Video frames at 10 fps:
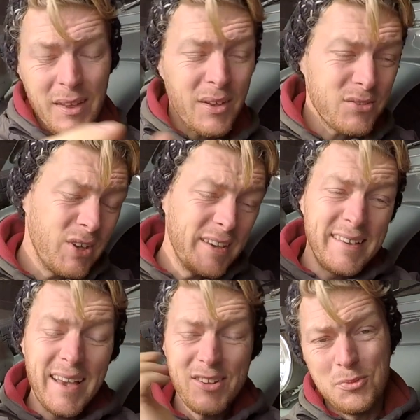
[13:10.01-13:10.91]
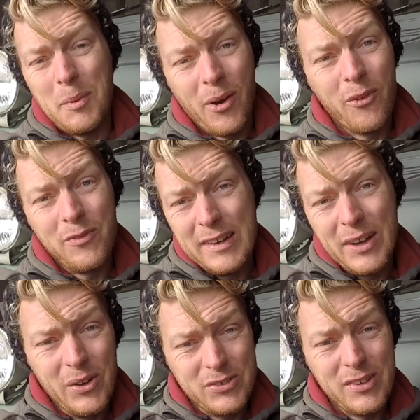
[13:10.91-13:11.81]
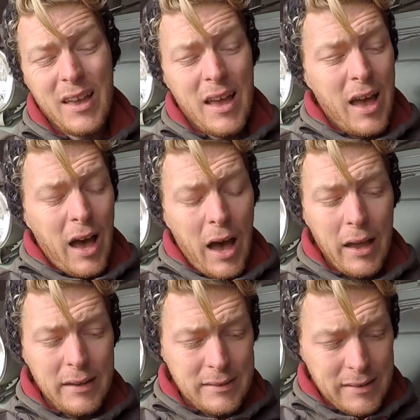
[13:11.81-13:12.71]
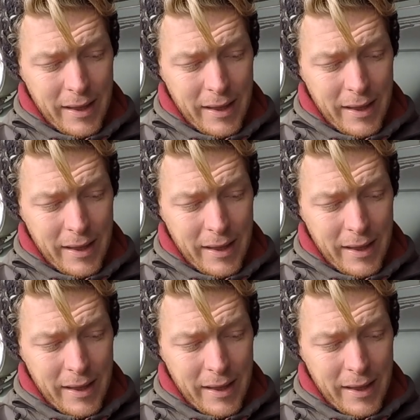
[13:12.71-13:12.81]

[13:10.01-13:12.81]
So you can catch up on old videos, and